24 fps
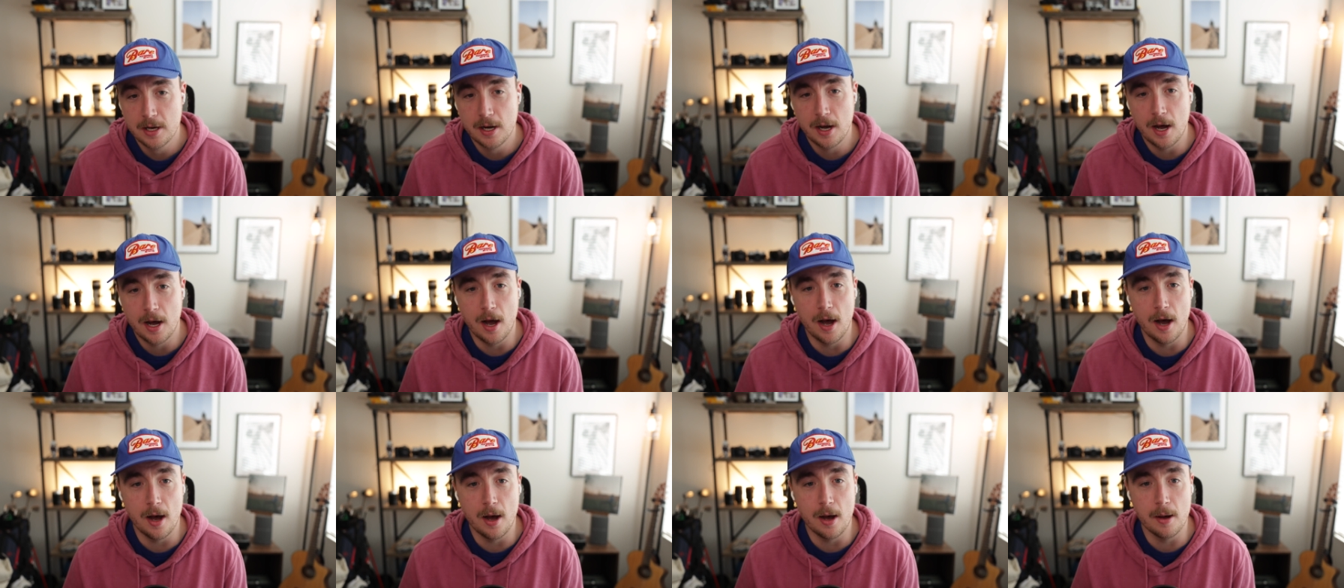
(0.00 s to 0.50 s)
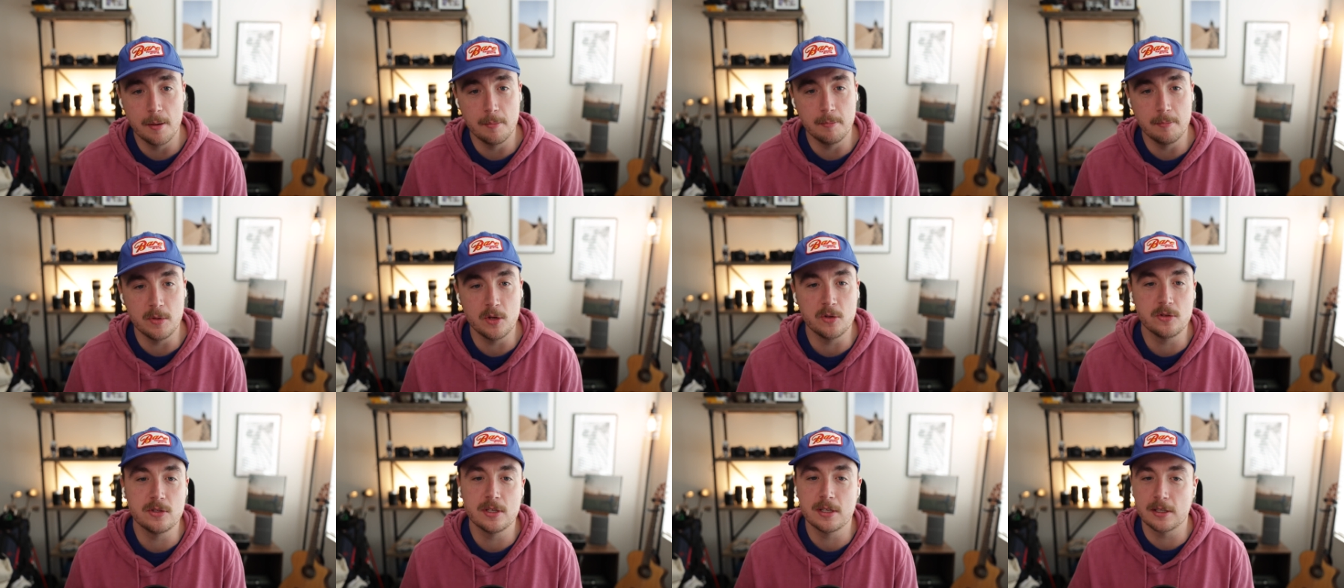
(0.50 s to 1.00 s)
uh,
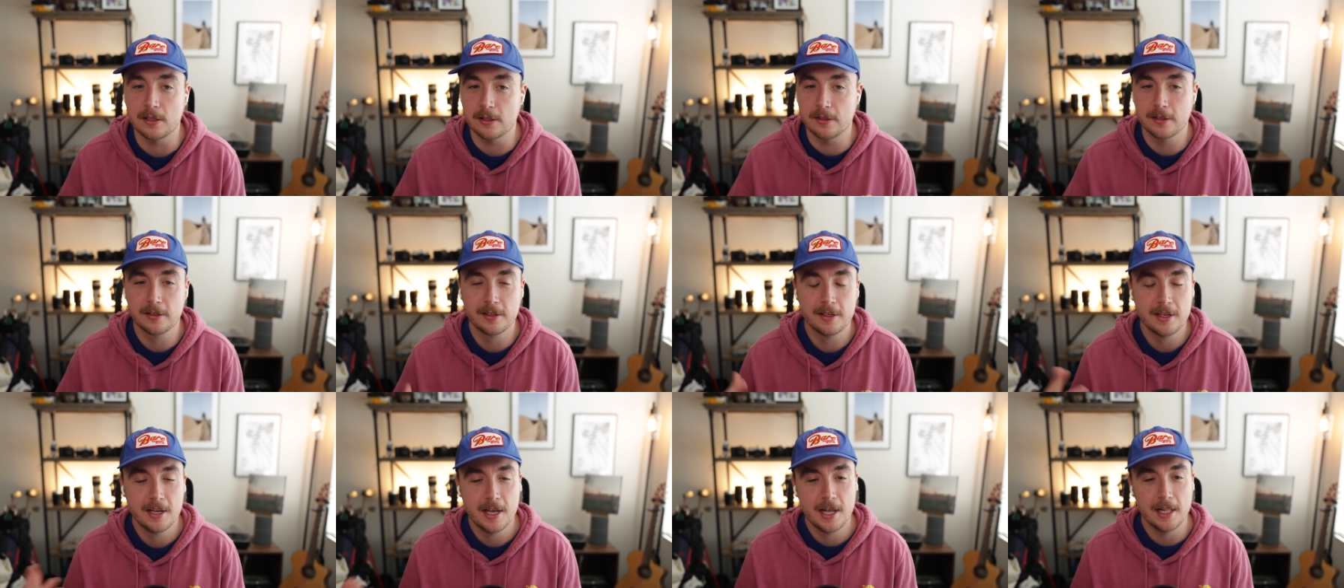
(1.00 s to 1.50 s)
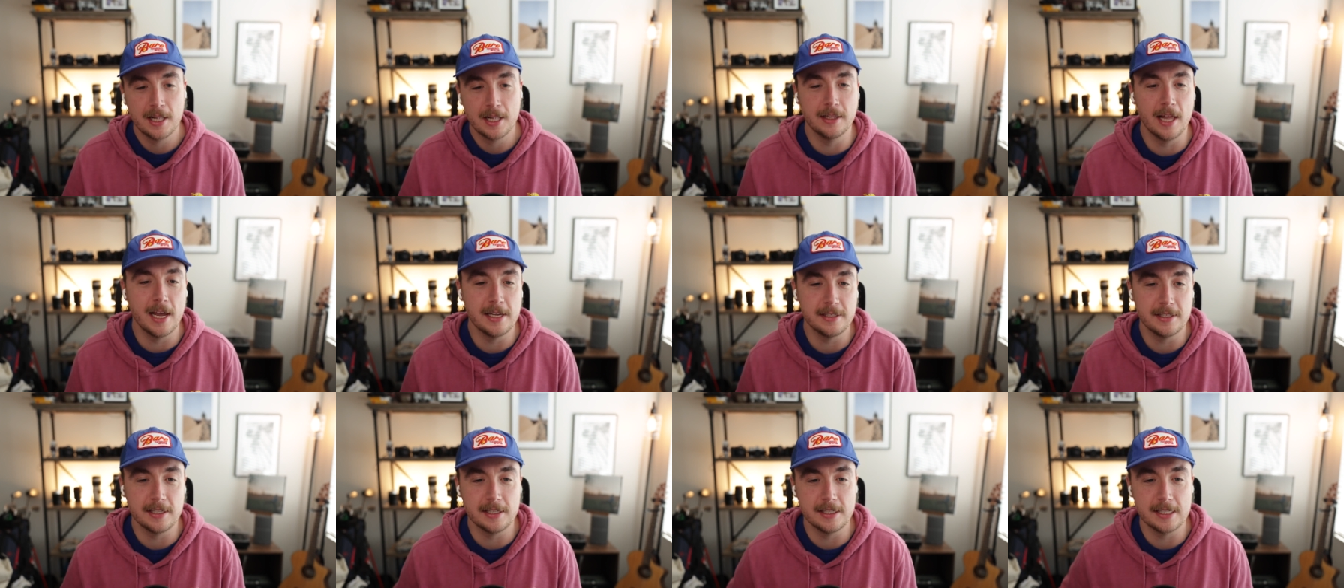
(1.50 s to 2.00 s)
music
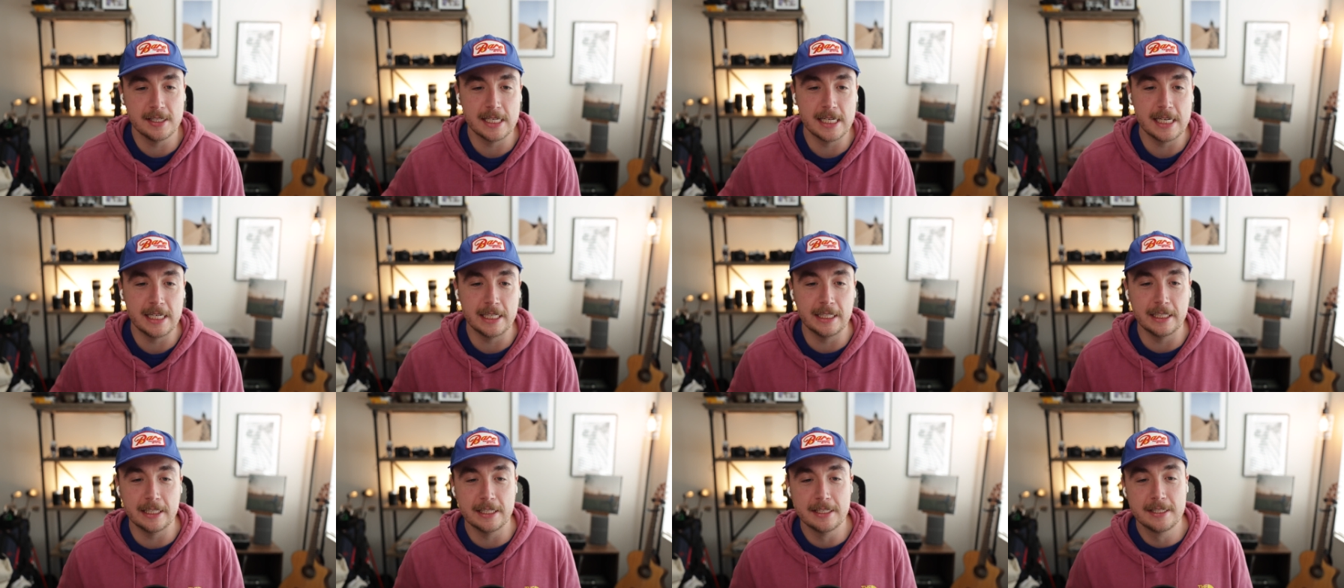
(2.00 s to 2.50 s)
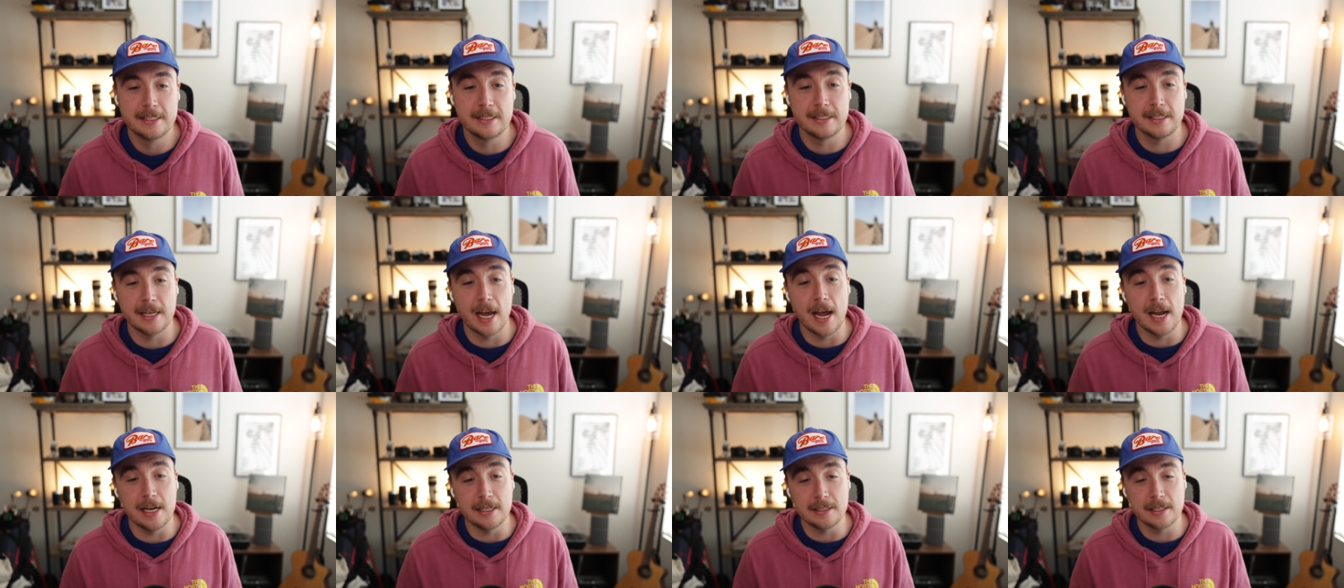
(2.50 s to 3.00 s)
licensing
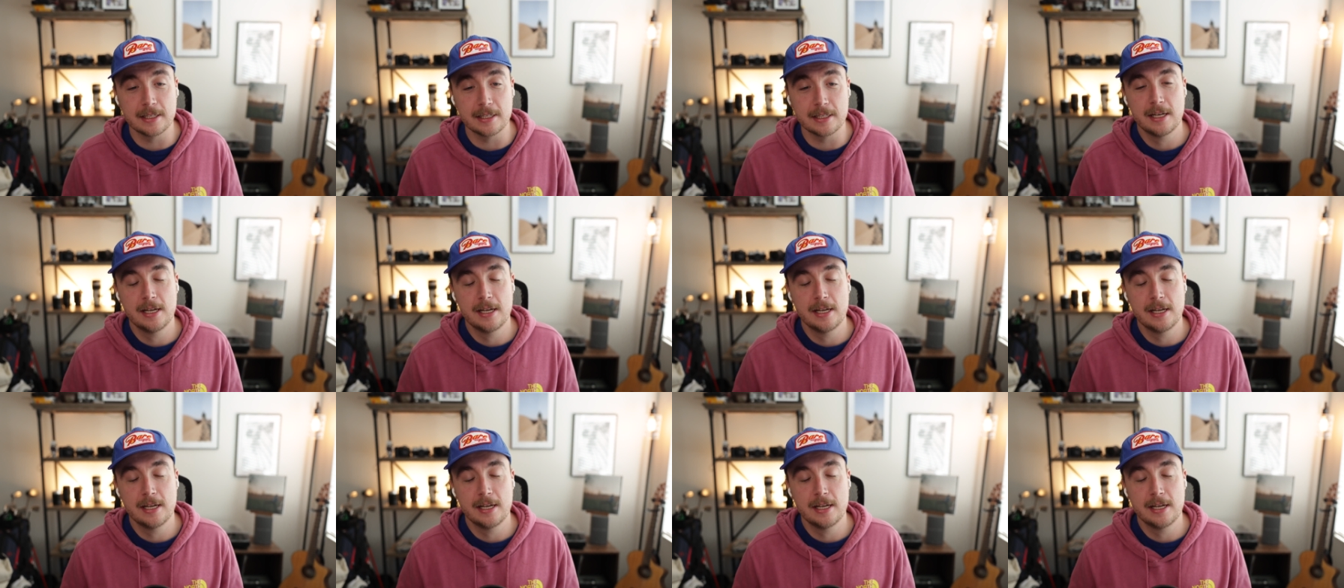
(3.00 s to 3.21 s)
site